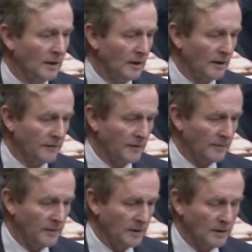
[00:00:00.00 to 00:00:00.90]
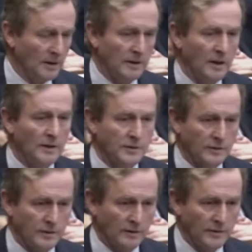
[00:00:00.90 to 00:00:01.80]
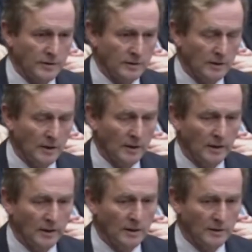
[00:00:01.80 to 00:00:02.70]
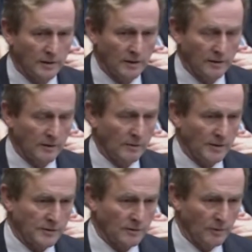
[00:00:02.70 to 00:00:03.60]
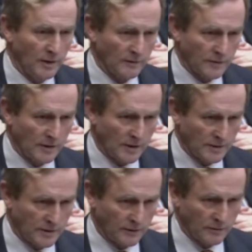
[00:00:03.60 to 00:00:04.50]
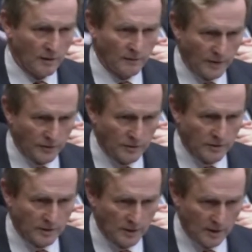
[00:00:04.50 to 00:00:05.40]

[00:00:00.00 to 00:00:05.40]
uh, from the uh, Cancer Service and he indicated that he wasn't aware of delays that you have mentioned,